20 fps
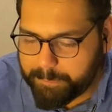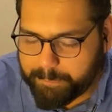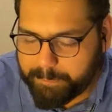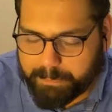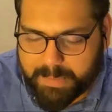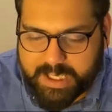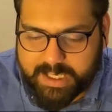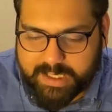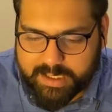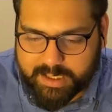
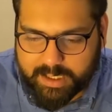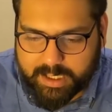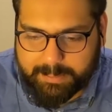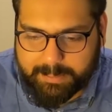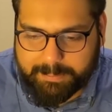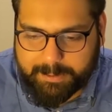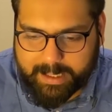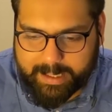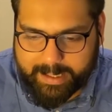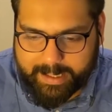menially
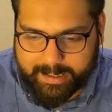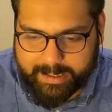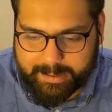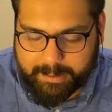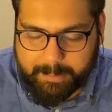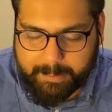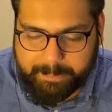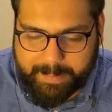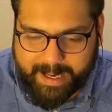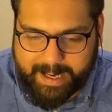
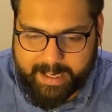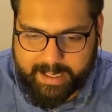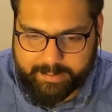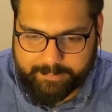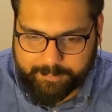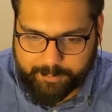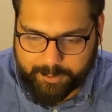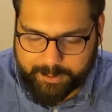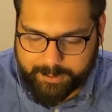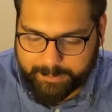paid for.